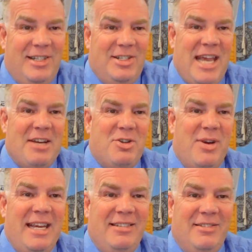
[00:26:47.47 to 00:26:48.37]

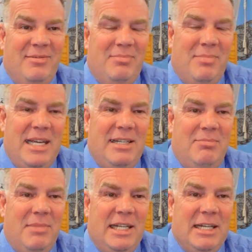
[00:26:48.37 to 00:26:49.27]
exaggerate and
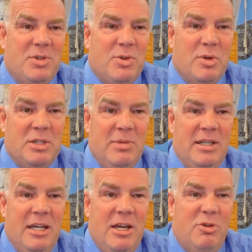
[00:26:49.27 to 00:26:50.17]
make up stories. But
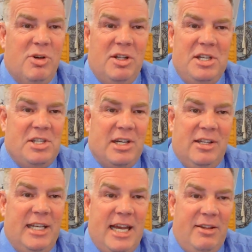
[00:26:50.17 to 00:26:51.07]

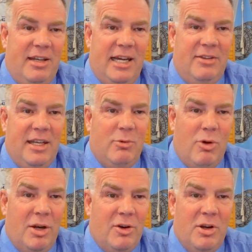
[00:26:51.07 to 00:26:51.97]
realistically, I think
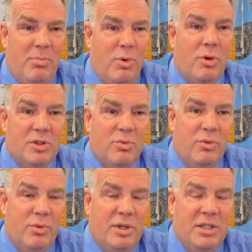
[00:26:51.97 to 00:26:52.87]
water in the ports was
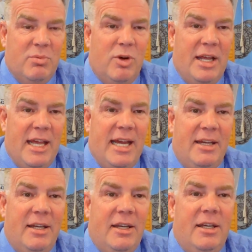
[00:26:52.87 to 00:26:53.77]
the reason why that
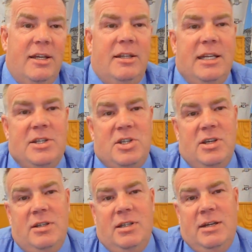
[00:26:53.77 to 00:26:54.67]

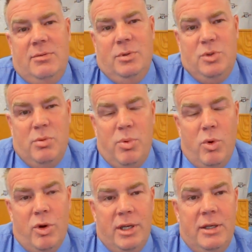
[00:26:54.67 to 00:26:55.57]
was
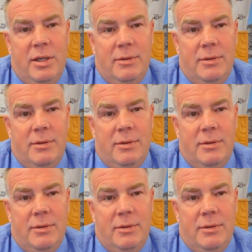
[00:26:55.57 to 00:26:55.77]
reported.